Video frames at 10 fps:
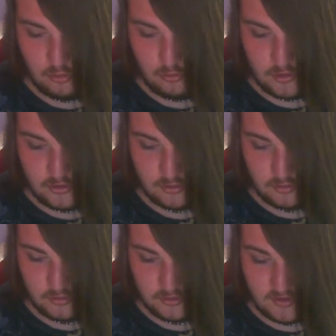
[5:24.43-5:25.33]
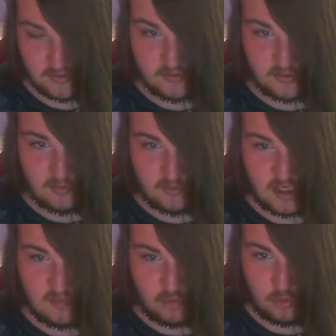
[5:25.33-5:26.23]
2 rescues at the same
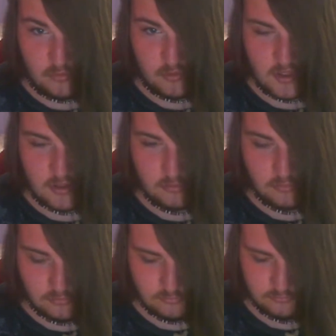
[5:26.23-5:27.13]
time doing that.